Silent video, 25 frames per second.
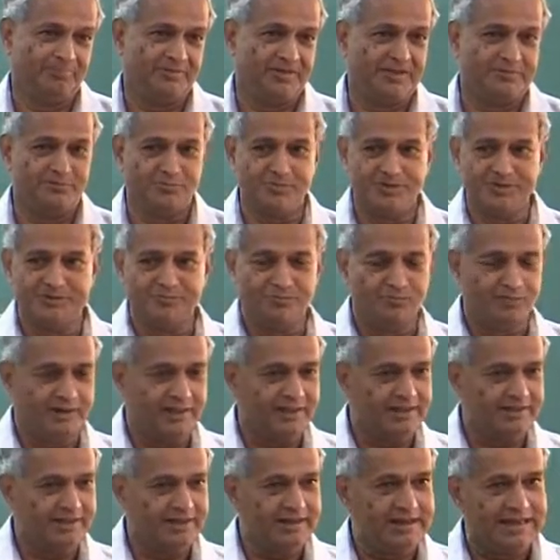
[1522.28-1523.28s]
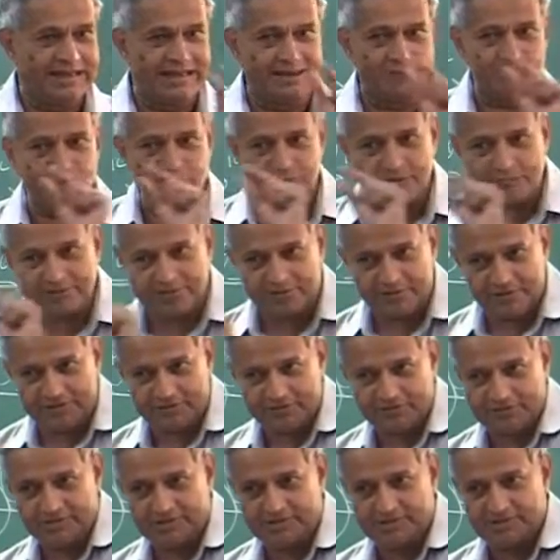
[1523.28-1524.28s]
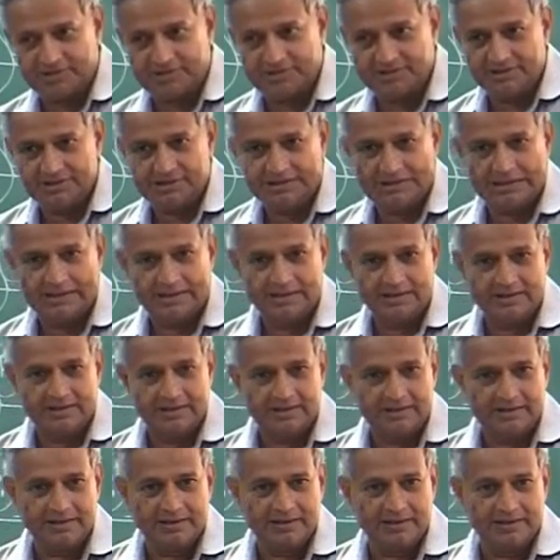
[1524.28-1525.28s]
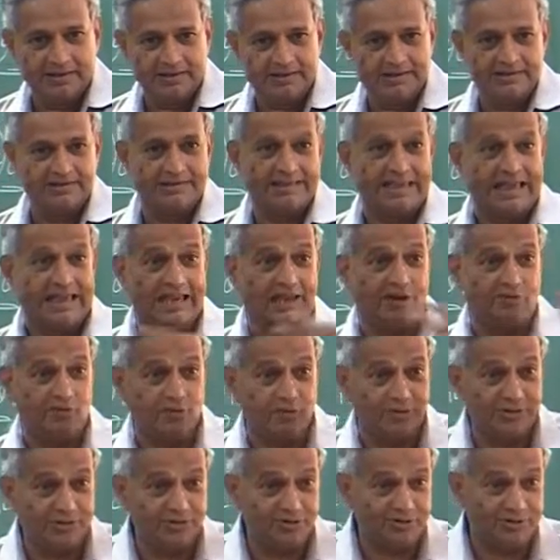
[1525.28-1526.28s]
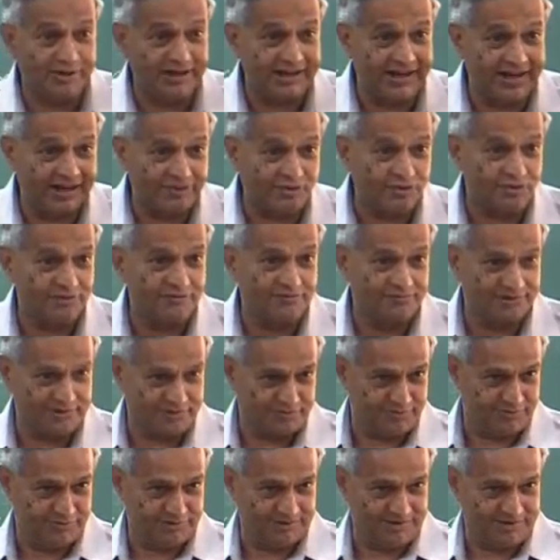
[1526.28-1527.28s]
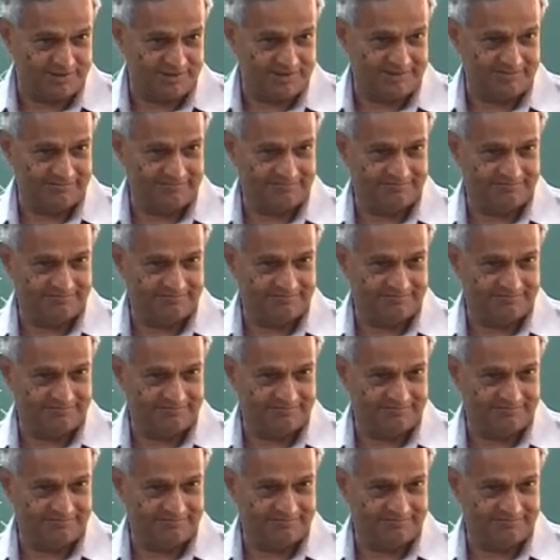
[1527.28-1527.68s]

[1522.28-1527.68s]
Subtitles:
That means, when the input frequency is equal to the natural frequency,